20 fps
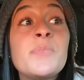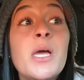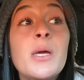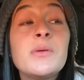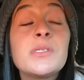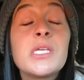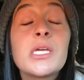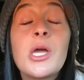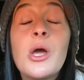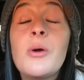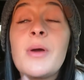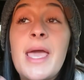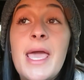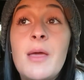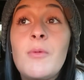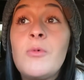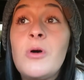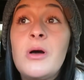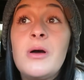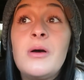I was like,
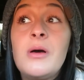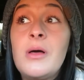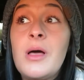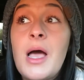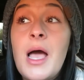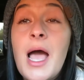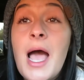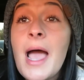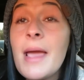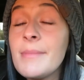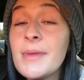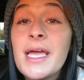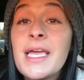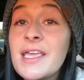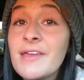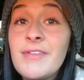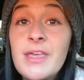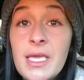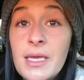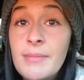okay, well, I'm
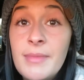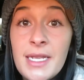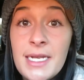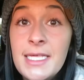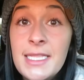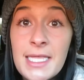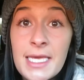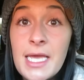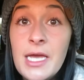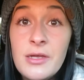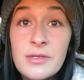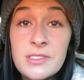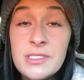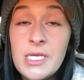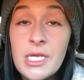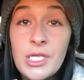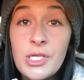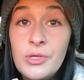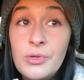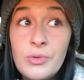not giving him anything else
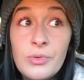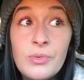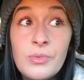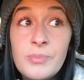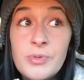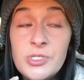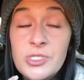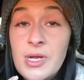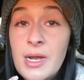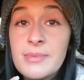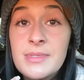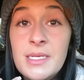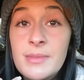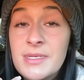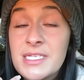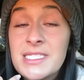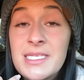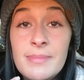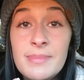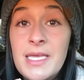that you prescribed to
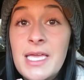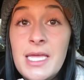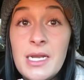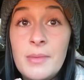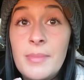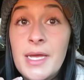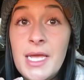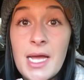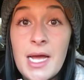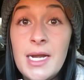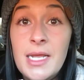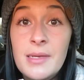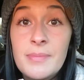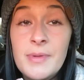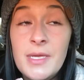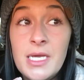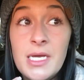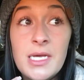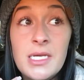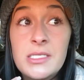him except the antibiotic,
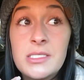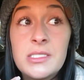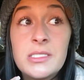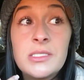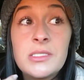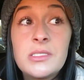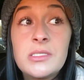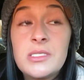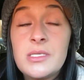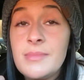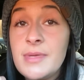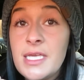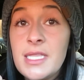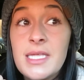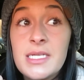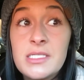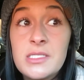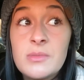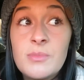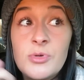because to me
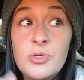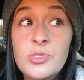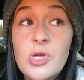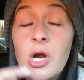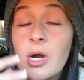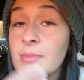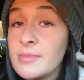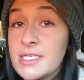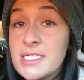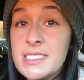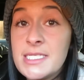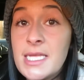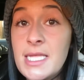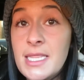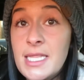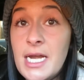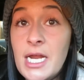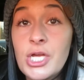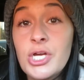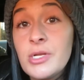that's the most harmless
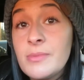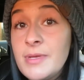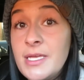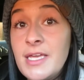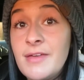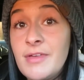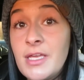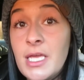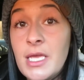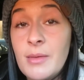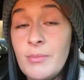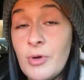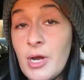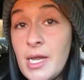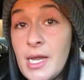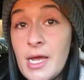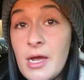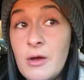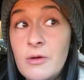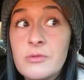thing that I could be giving him
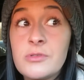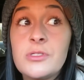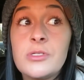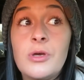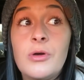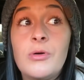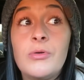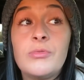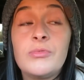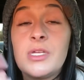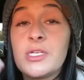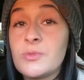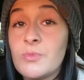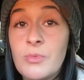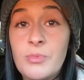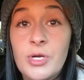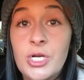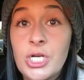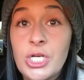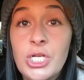right now, so that's
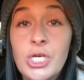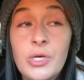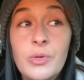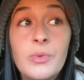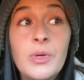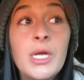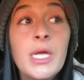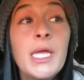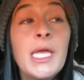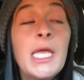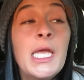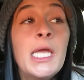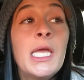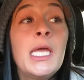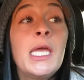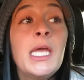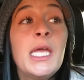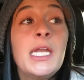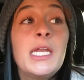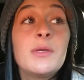what we're gonna do.
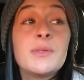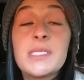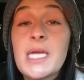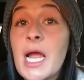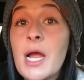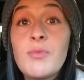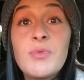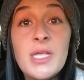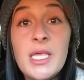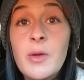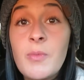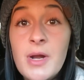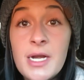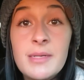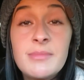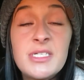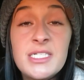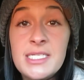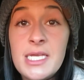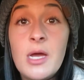He was like, I really
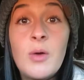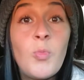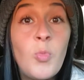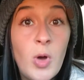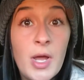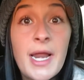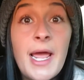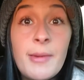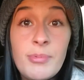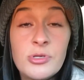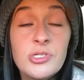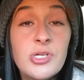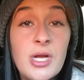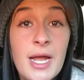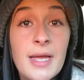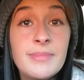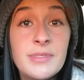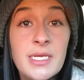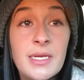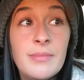want him to stay on what I
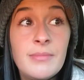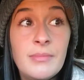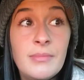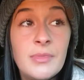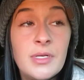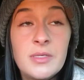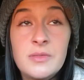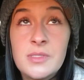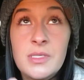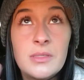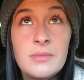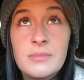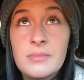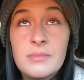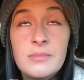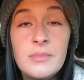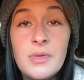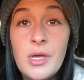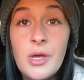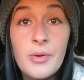prescribed him. And I was like,
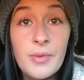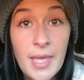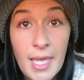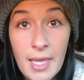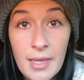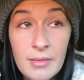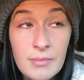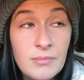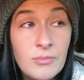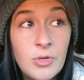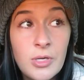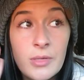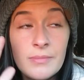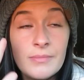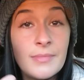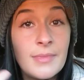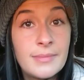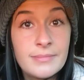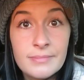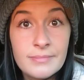okay, well,
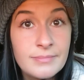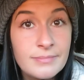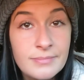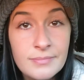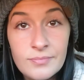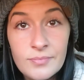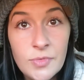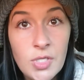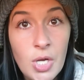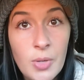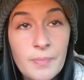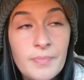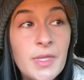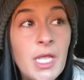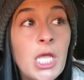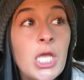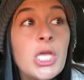no.